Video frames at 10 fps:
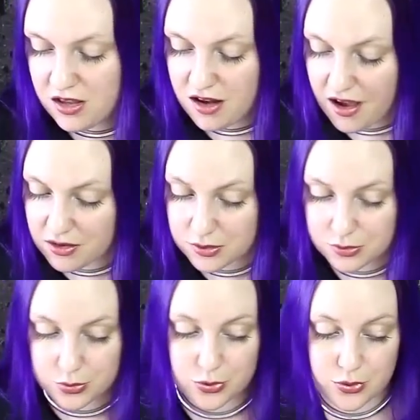Now,
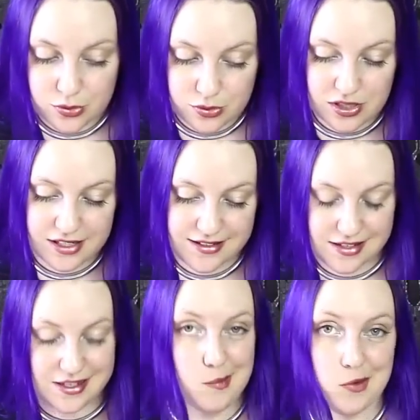who is
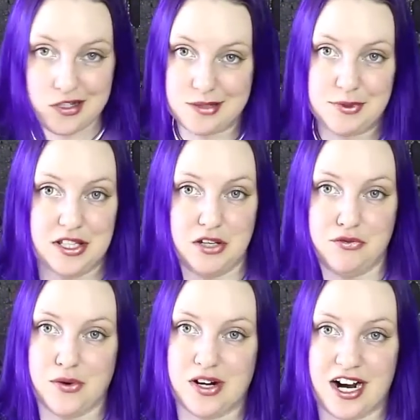this game ultimately
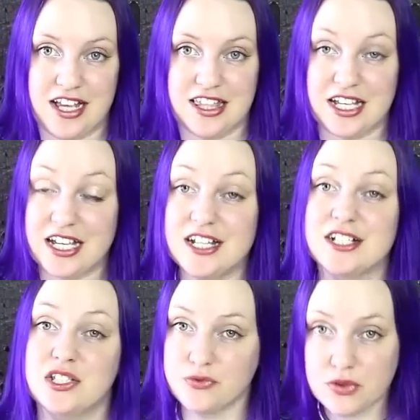for? I think it
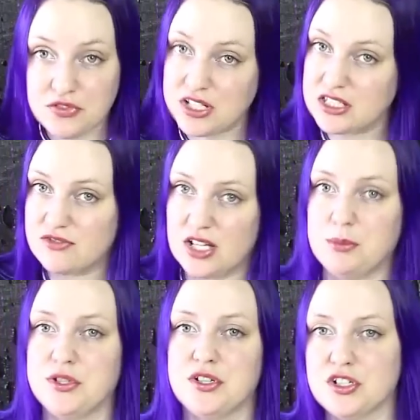is for fans of deck
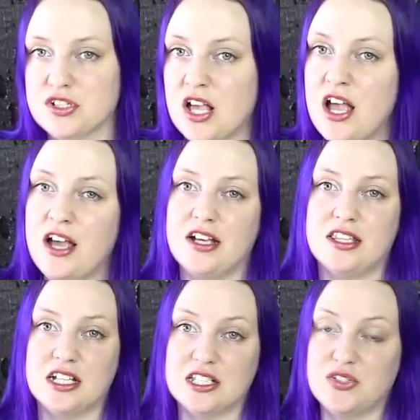builders. I
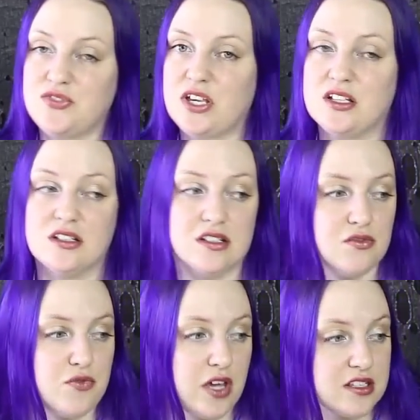think it's fan,
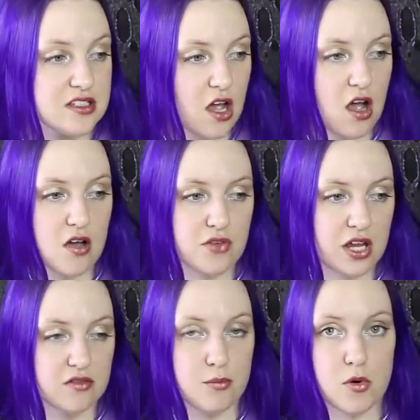fans of
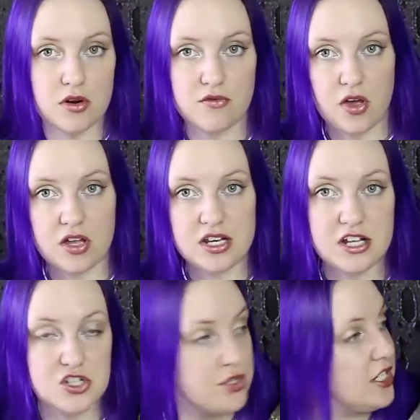kind of more of a
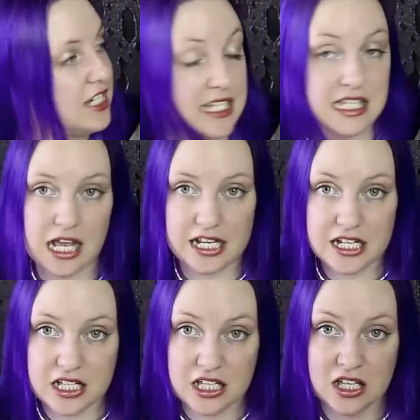naturey
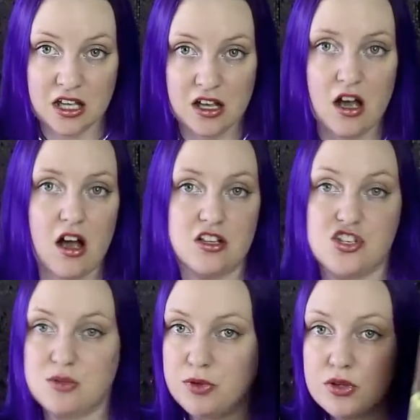aesthetic, uh,
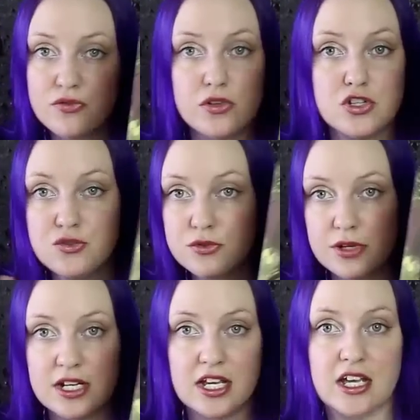just beautiful
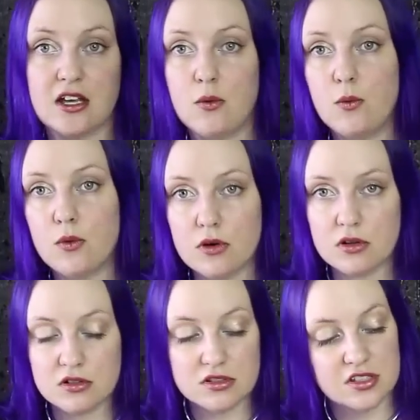druidic
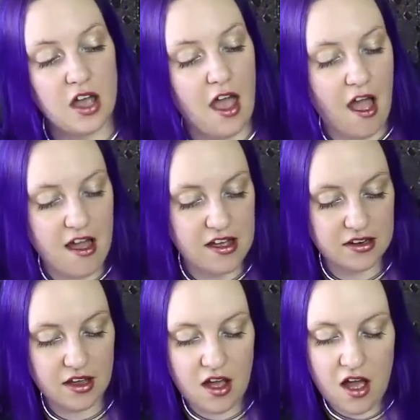world.
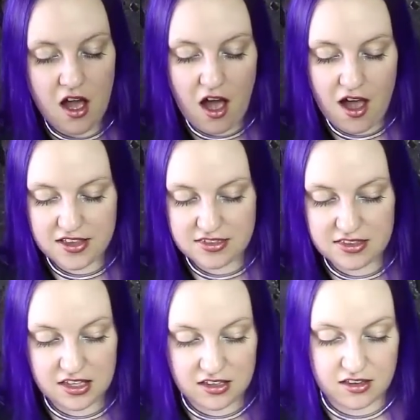And I
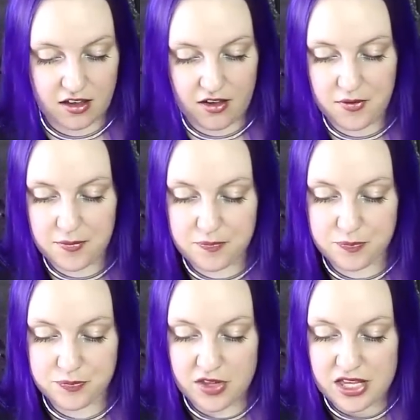think
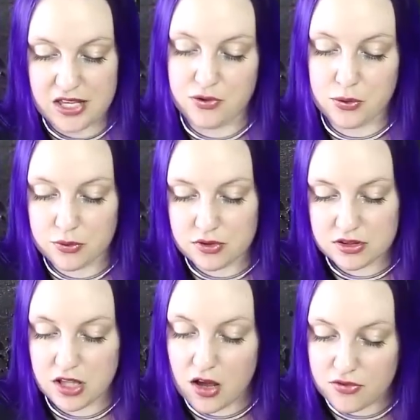um, if you
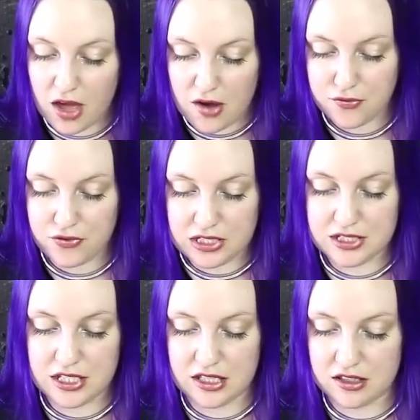love that
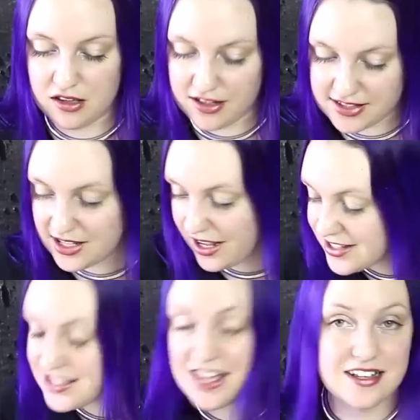feeling, it's
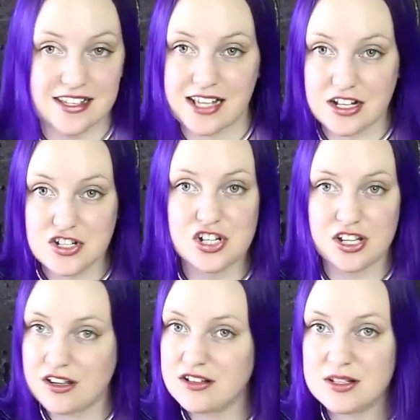it's that
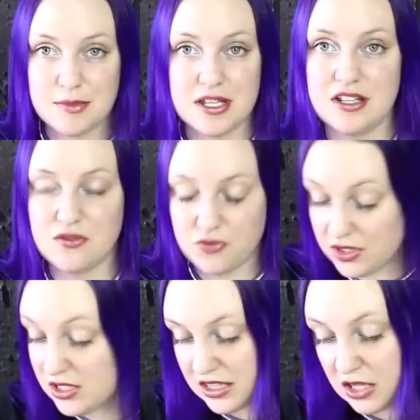ascension dominion feeling.